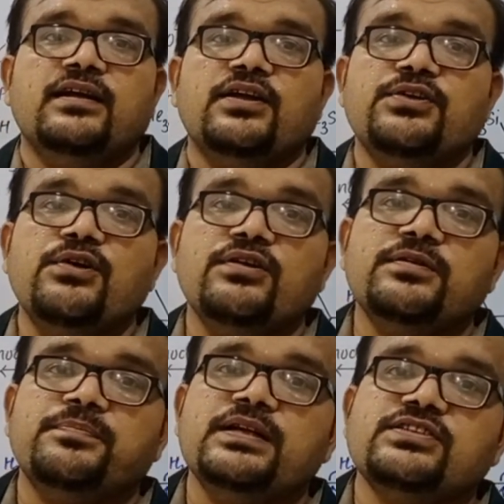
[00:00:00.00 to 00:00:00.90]

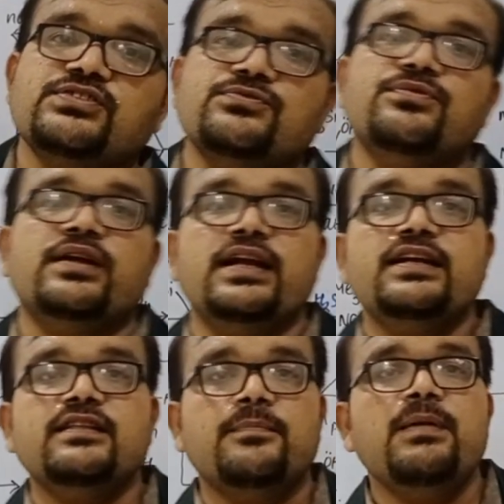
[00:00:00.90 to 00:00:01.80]
don't miss to
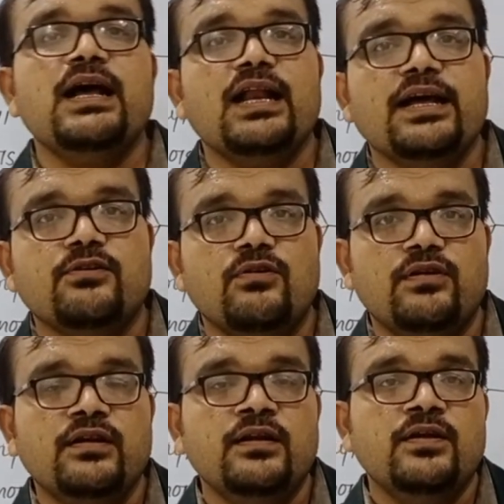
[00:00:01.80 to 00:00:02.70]
hit the bell
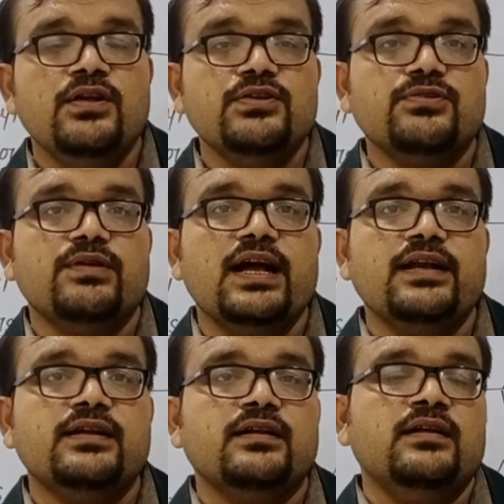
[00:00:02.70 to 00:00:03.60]
icon to
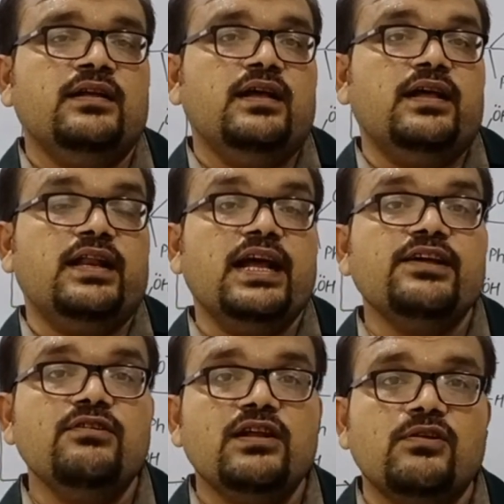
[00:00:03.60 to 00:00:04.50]
get a
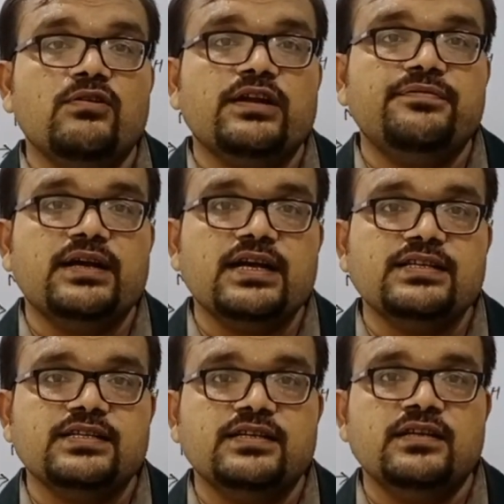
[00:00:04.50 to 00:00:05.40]
regular
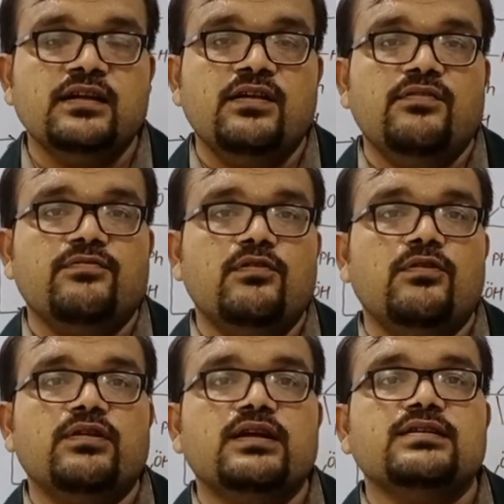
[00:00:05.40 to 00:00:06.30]
notification
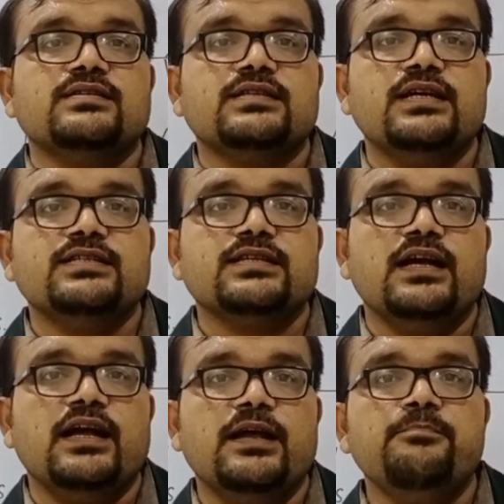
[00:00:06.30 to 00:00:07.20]
for such
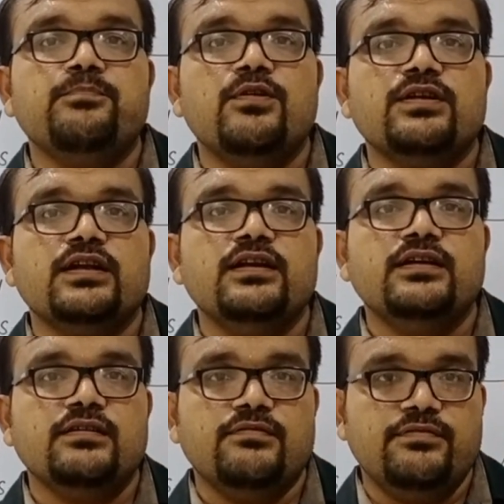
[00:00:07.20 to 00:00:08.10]

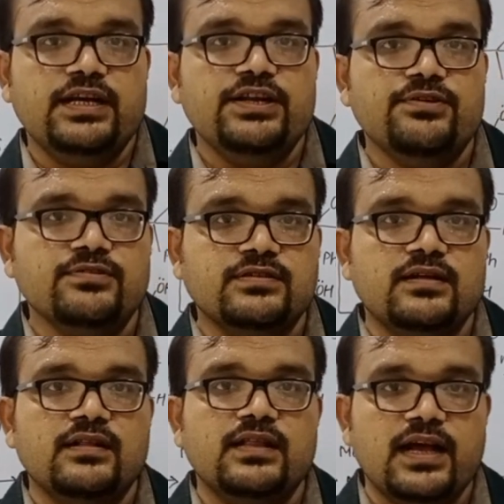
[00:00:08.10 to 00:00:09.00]
important videos.
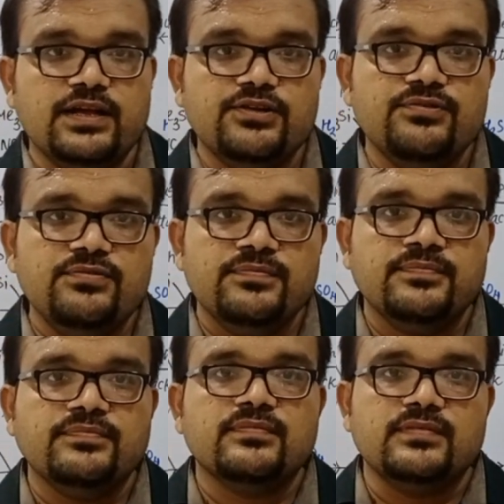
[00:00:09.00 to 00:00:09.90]
Thank you
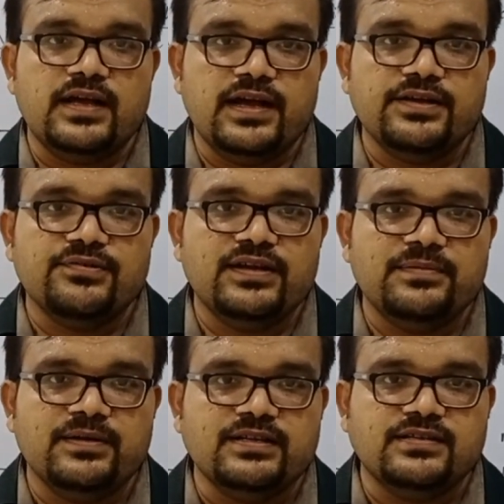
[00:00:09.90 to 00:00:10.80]
very
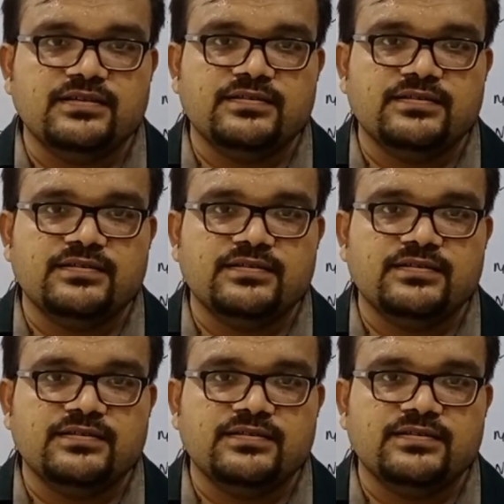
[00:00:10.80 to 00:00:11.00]
much.